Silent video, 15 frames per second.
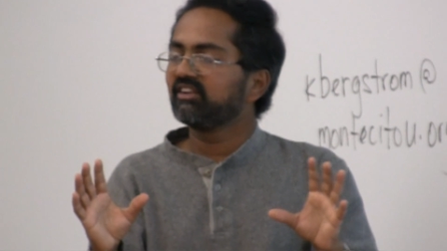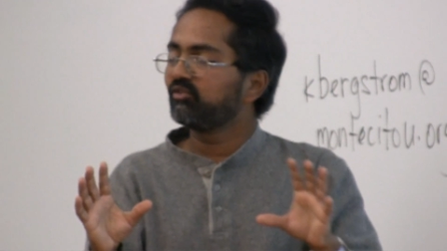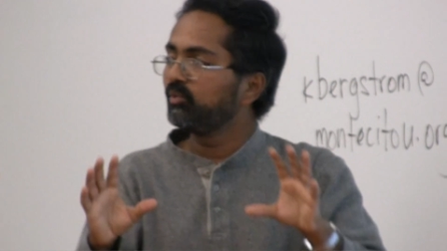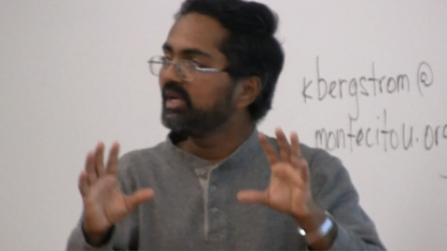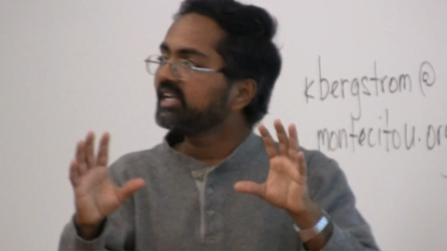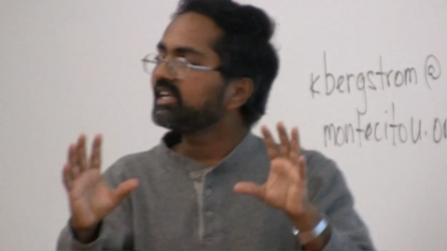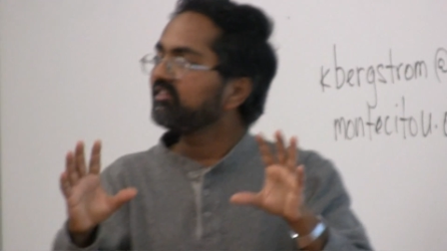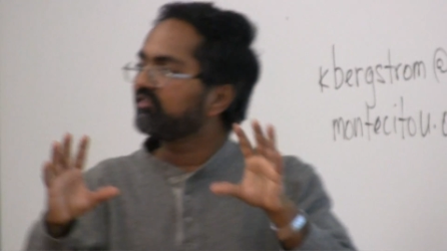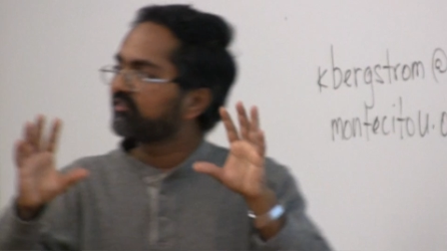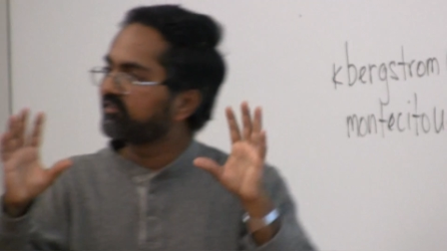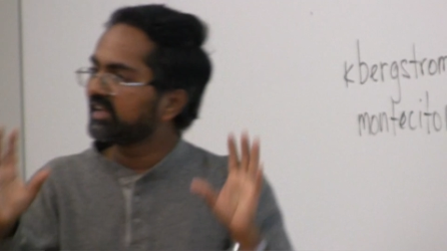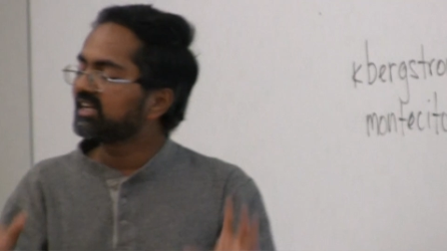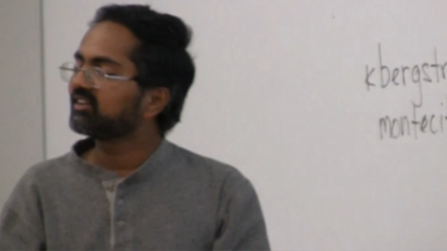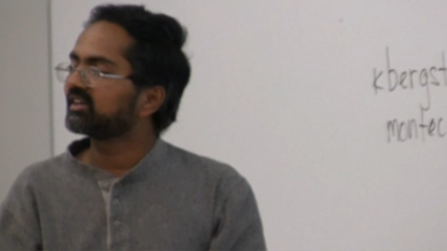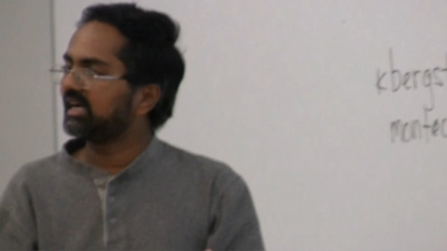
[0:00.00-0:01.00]
If we can
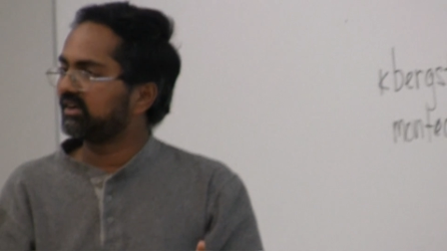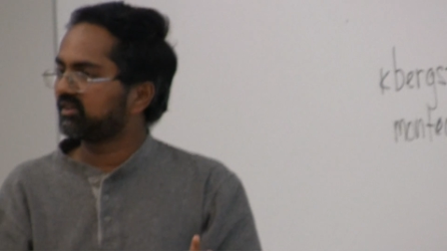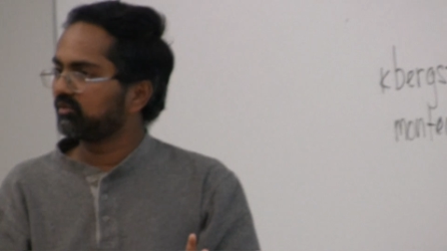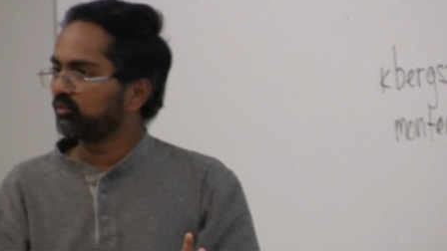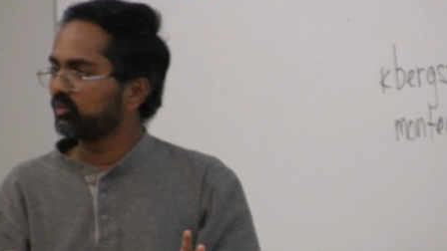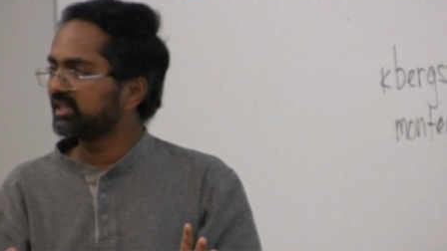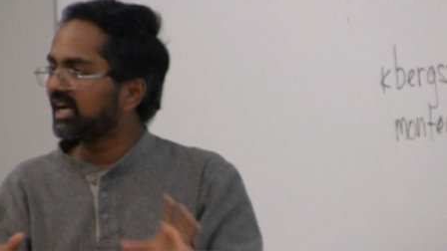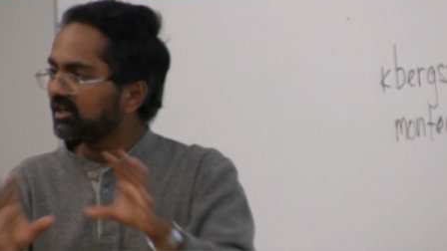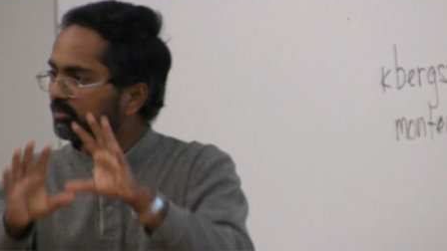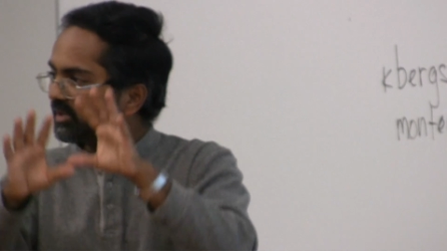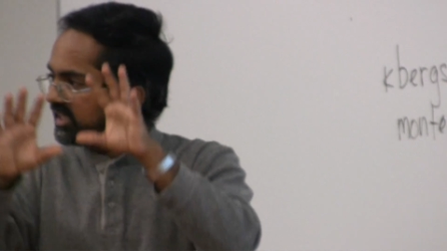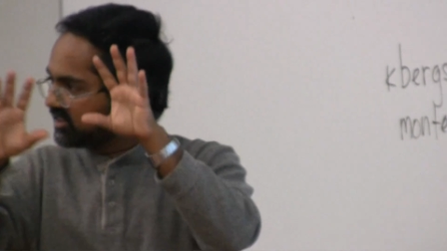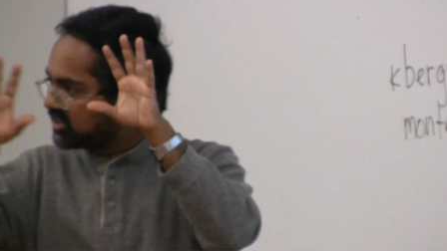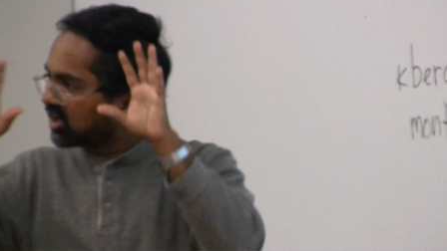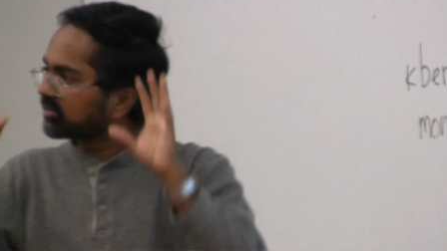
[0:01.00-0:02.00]
figure out, without
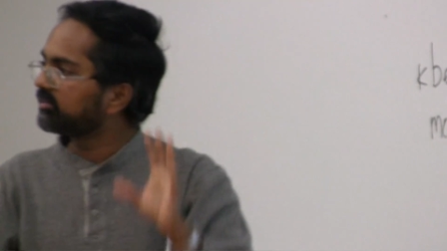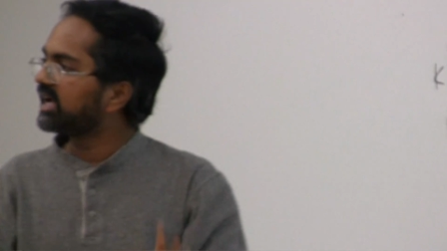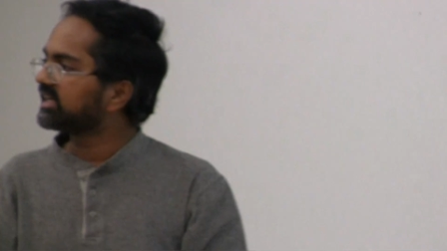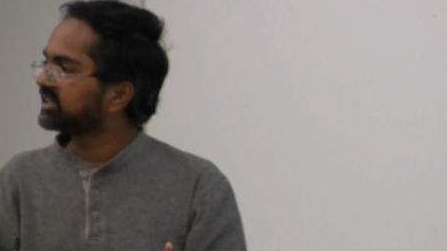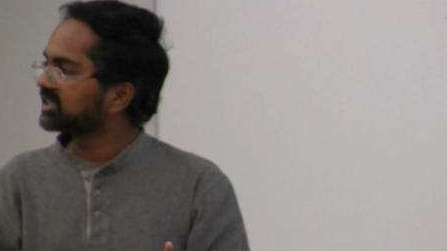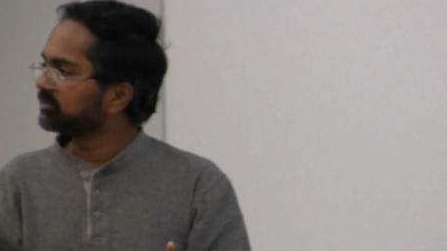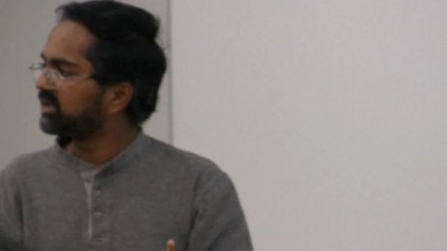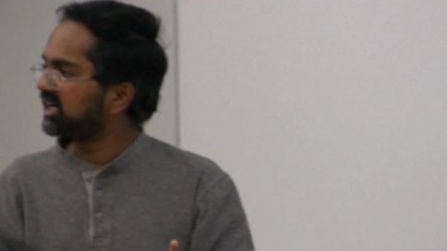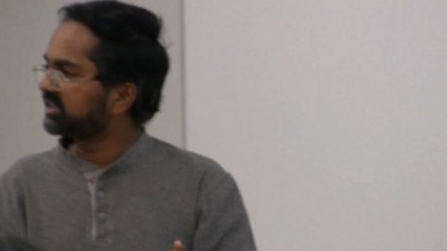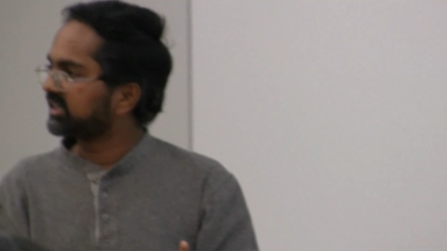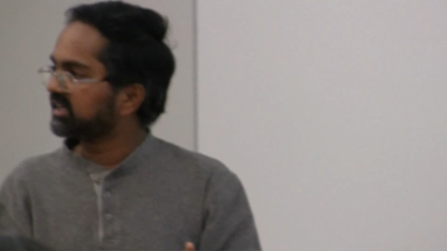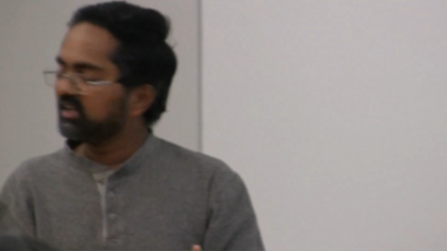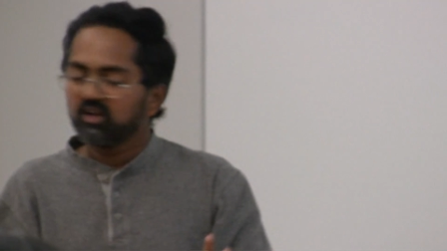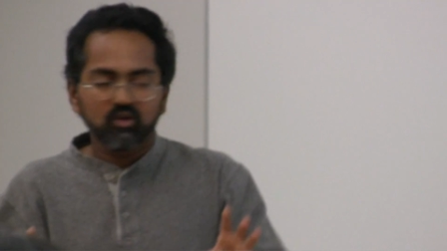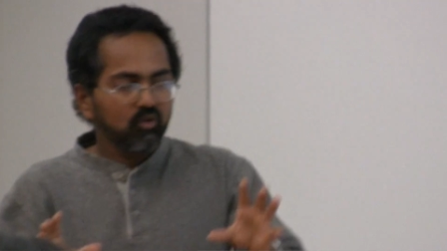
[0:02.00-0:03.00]
being dogmatic about it,